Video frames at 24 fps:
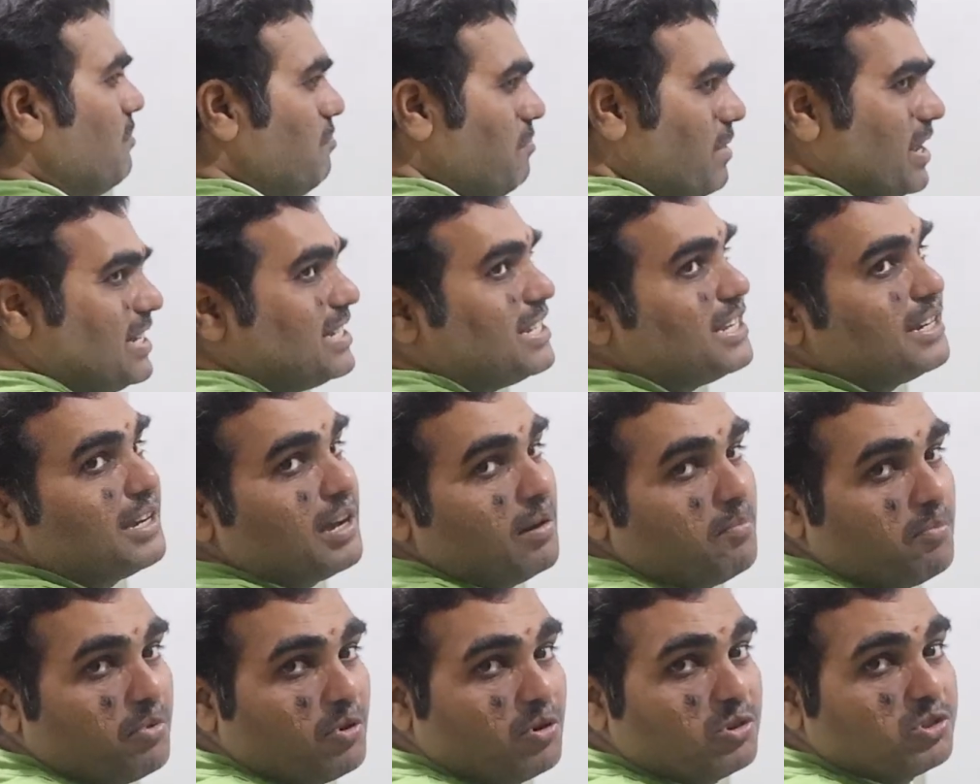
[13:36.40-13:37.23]
the basic
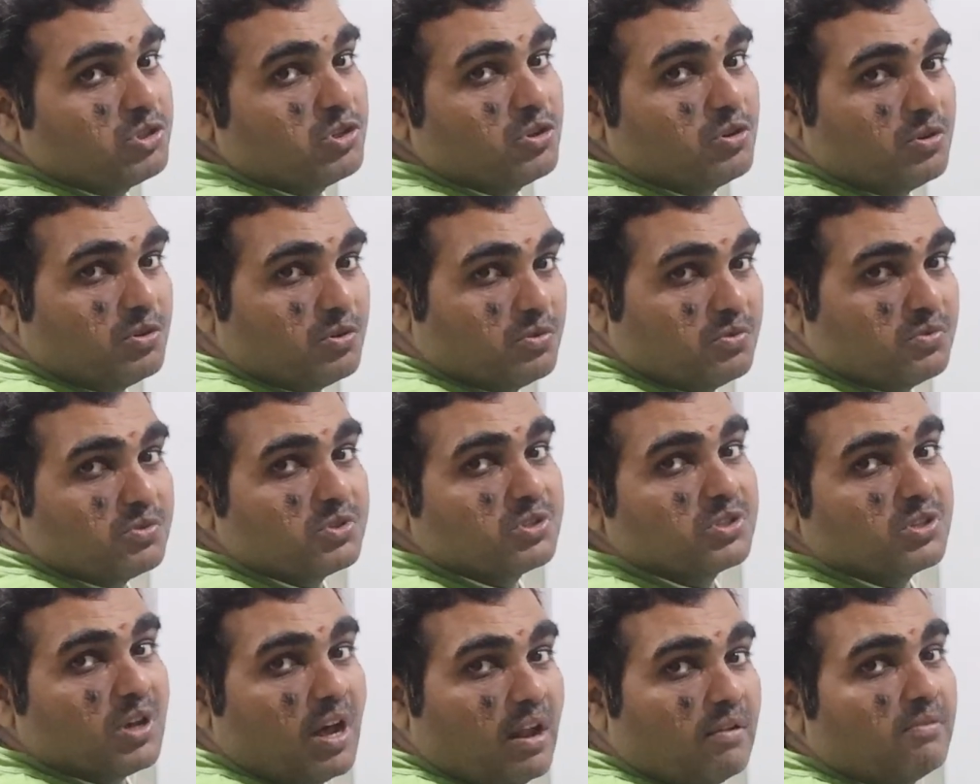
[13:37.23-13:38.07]
approach to
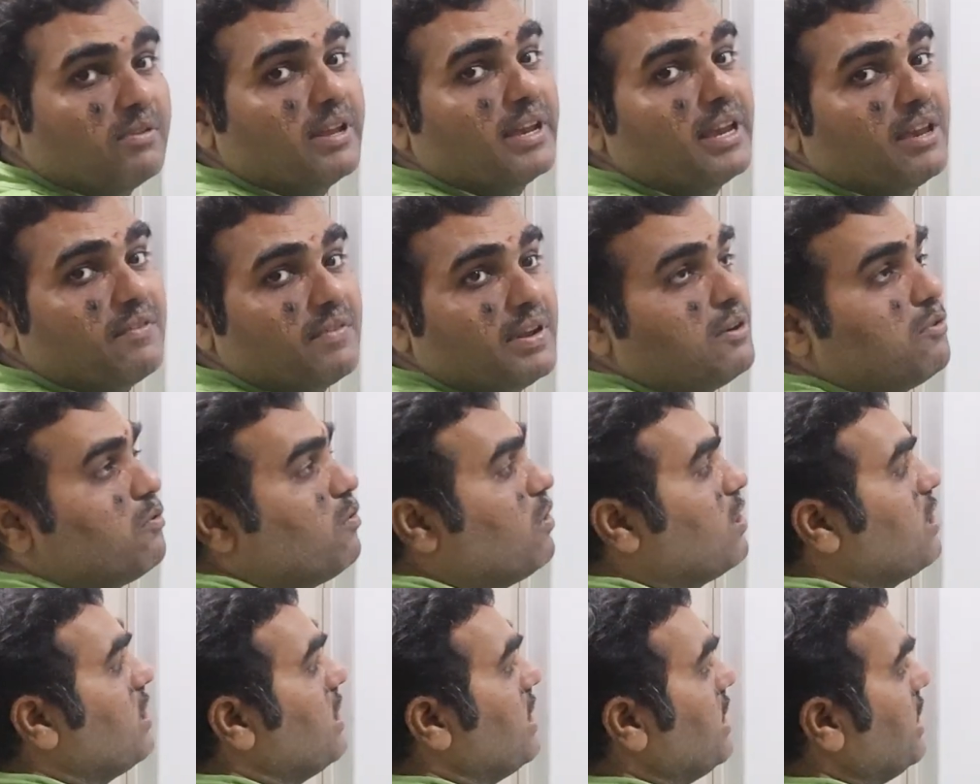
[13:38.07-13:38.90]
solve the given
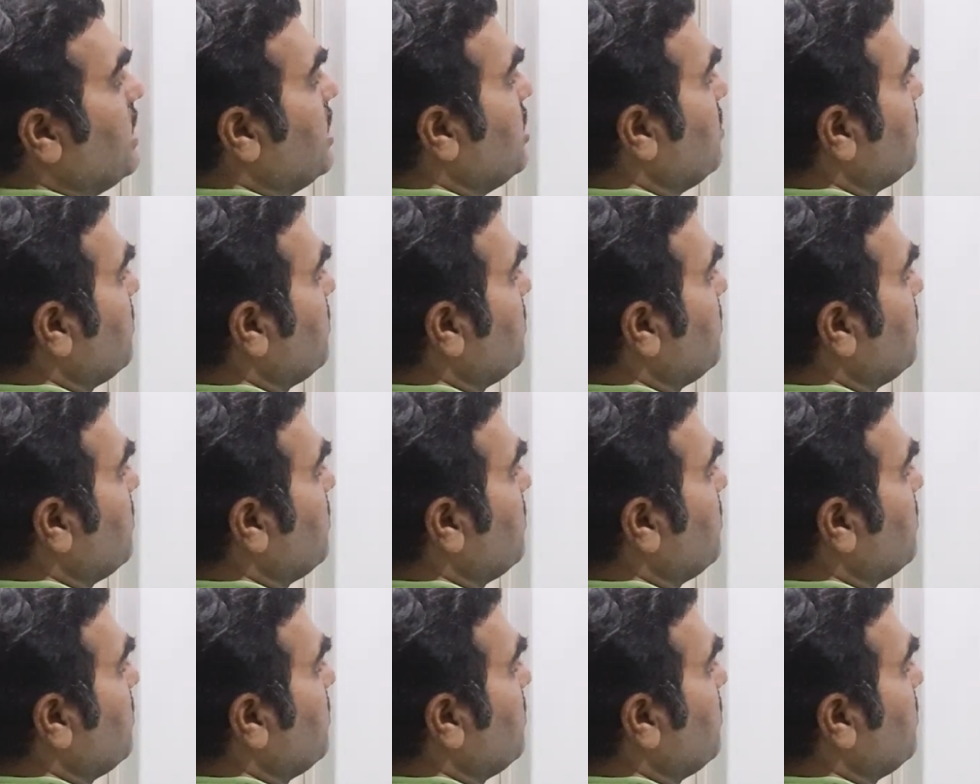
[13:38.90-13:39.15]
quadratic